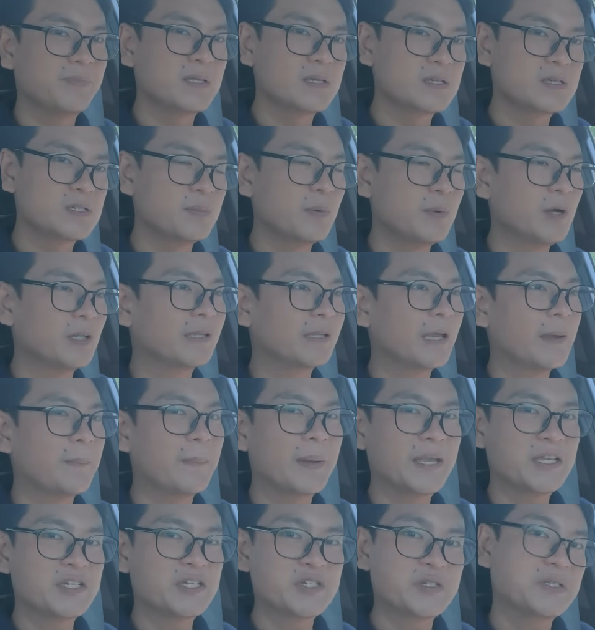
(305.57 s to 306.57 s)
small
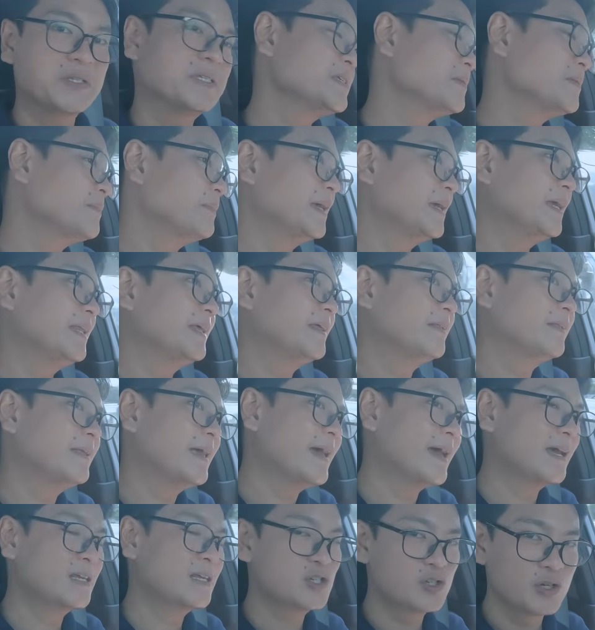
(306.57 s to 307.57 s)
dimensions, it made it
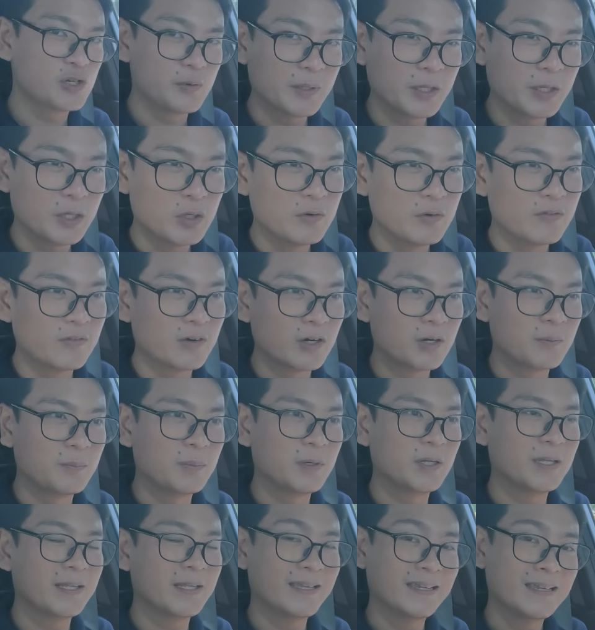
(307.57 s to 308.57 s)
extra
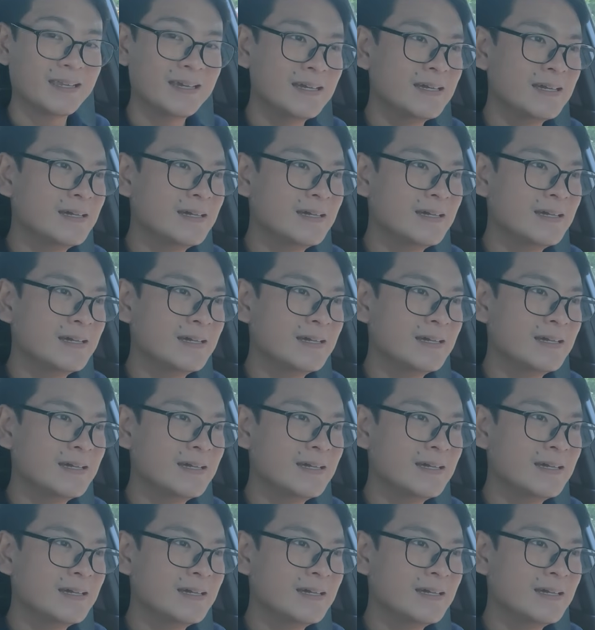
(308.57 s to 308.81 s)
maneuverable and